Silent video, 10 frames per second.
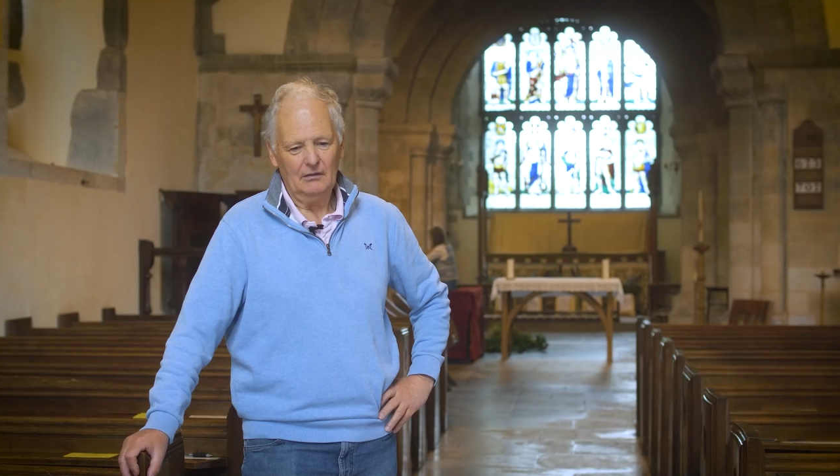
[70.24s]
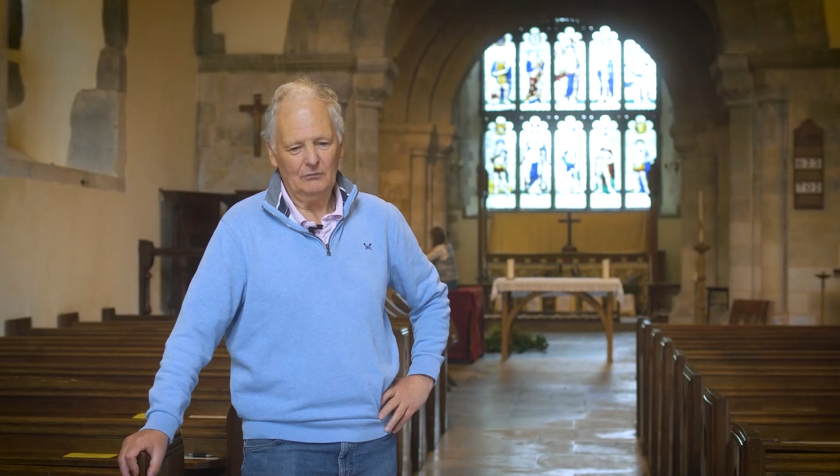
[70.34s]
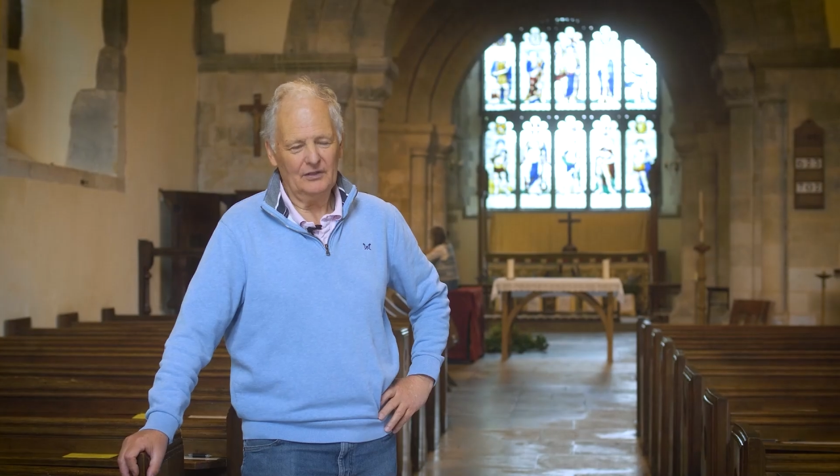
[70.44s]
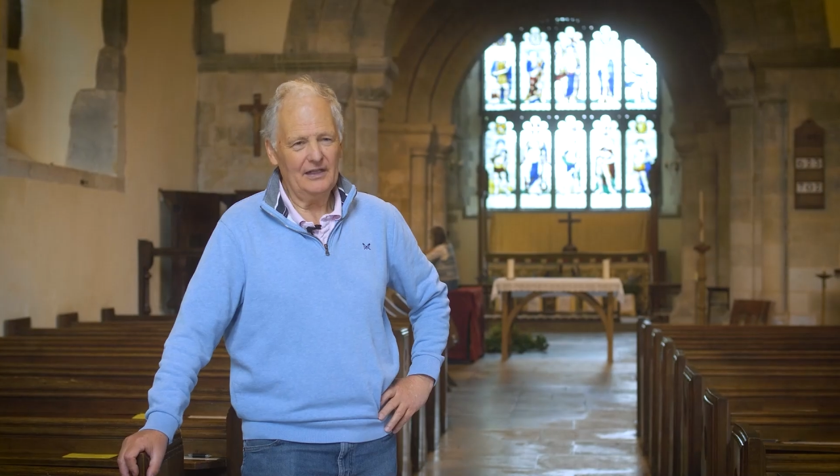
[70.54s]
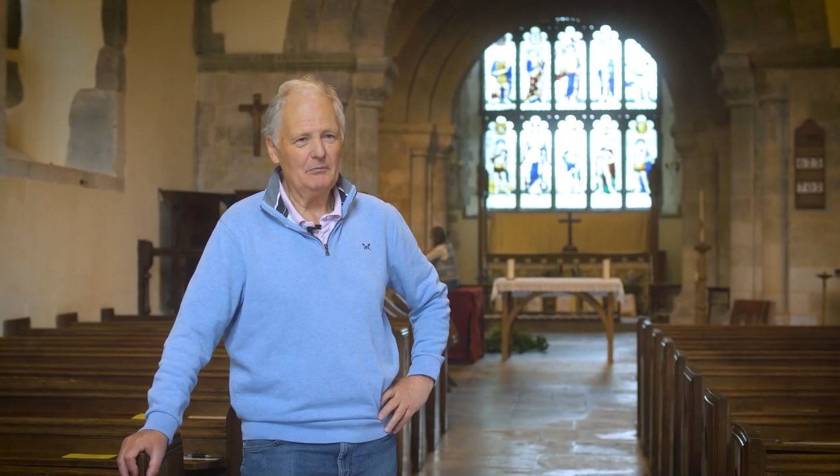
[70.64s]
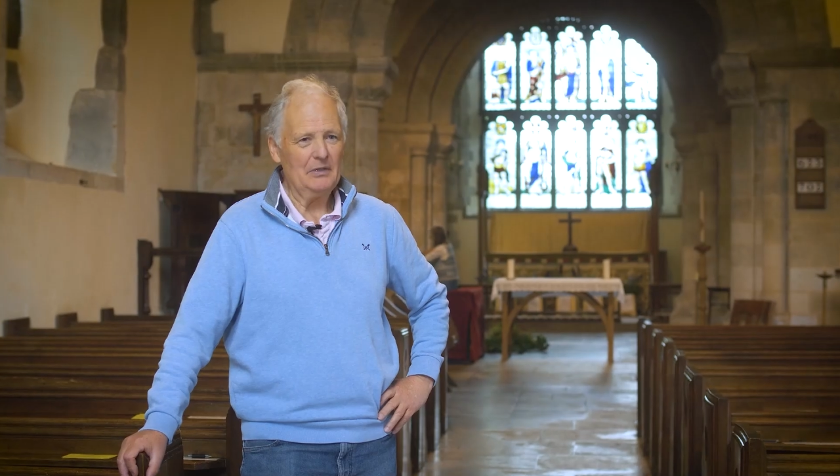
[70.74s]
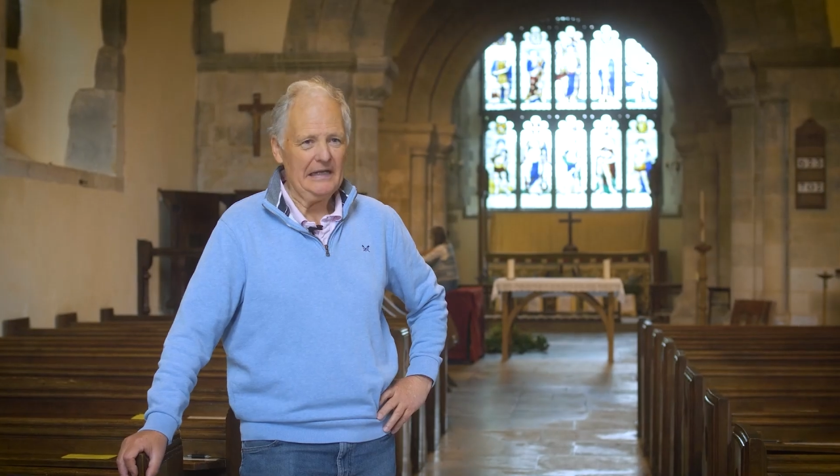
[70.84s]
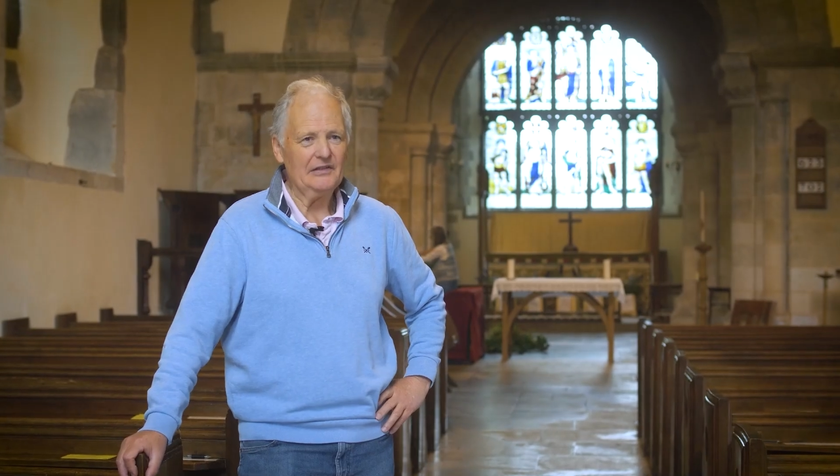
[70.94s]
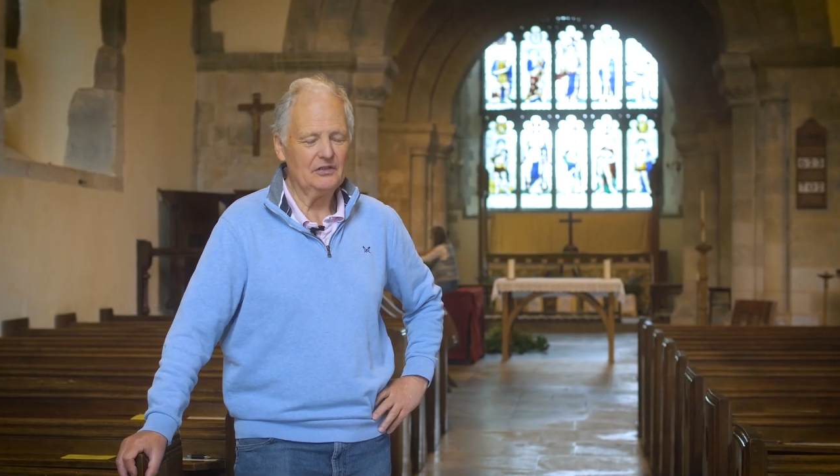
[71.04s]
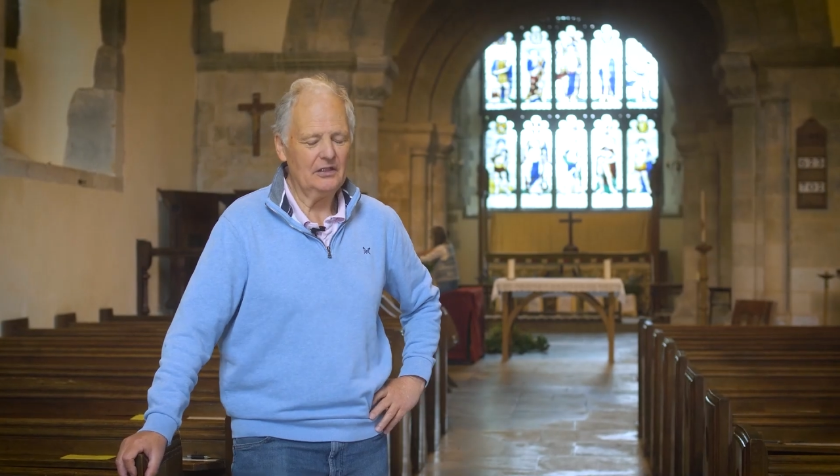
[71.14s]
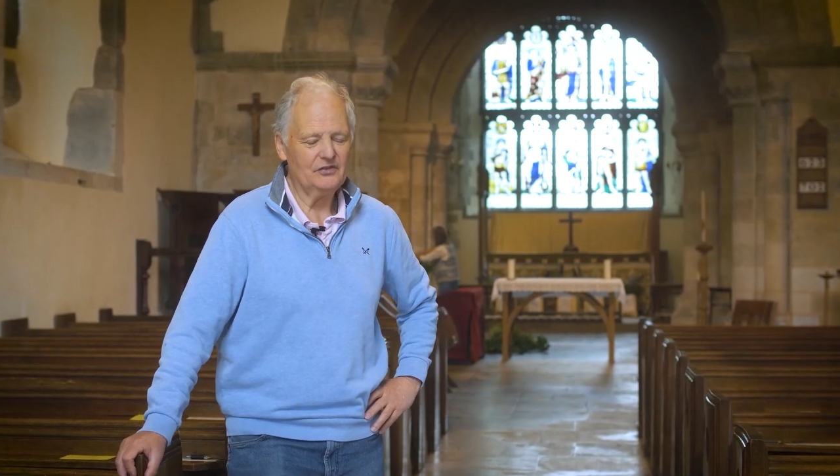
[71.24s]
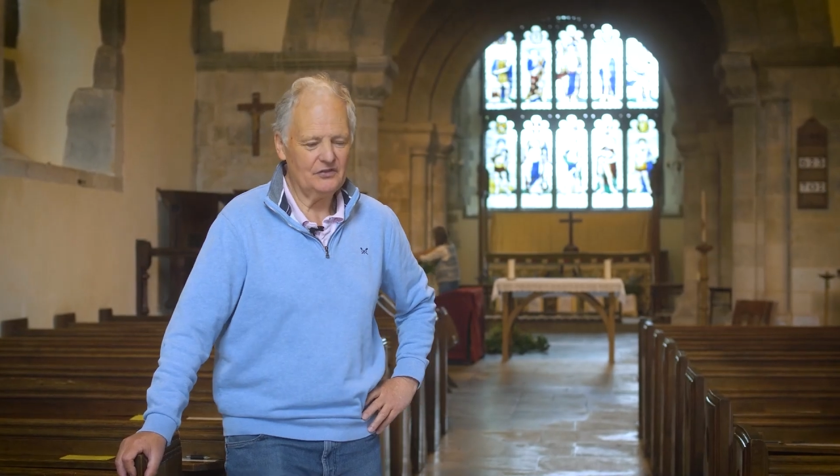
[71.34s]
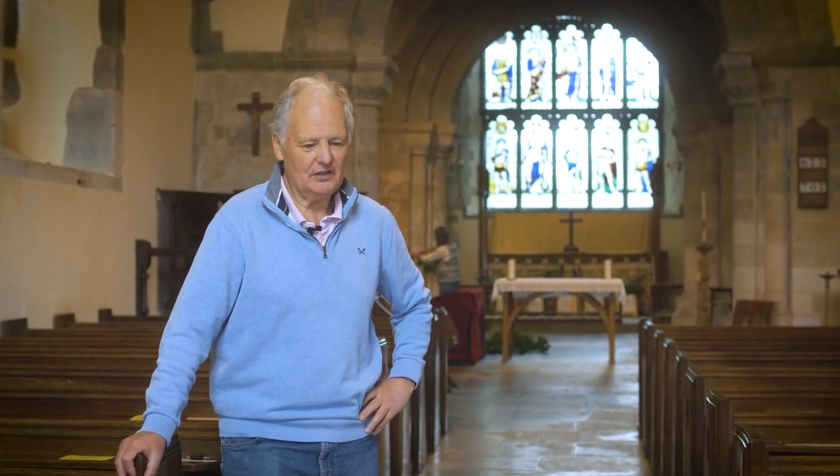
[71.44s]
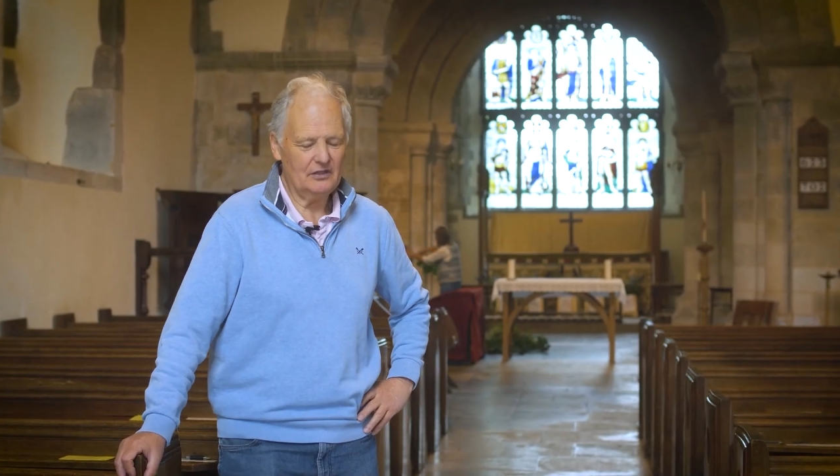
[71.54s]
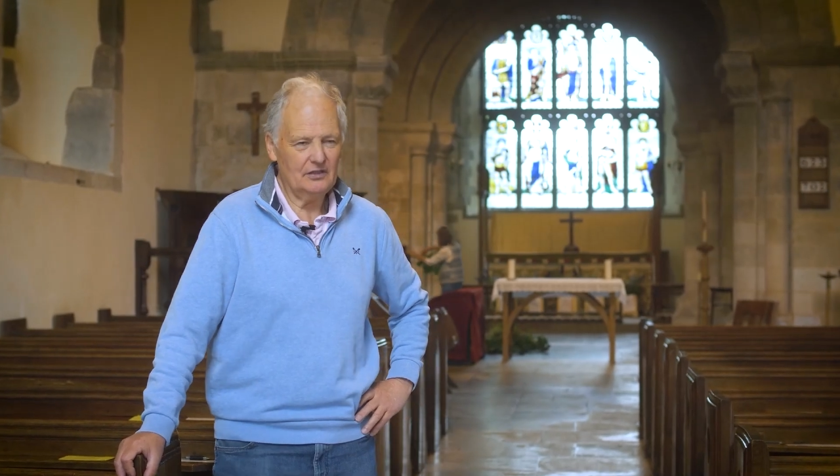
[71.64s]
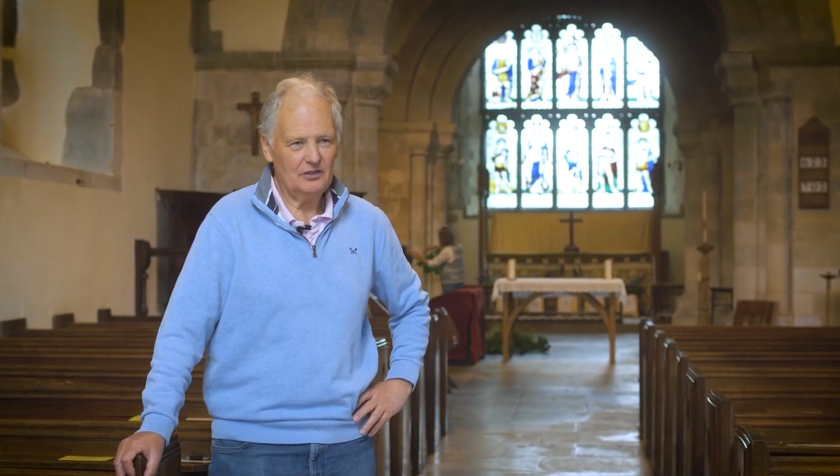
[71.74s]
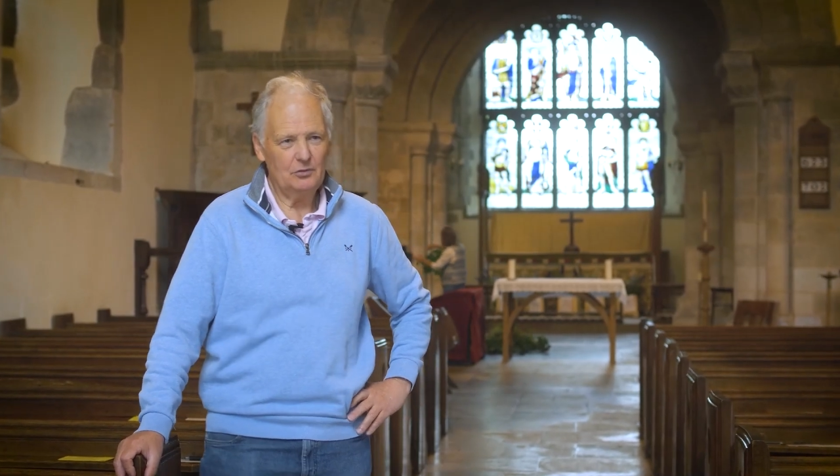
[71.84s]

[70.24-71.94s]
What that means is that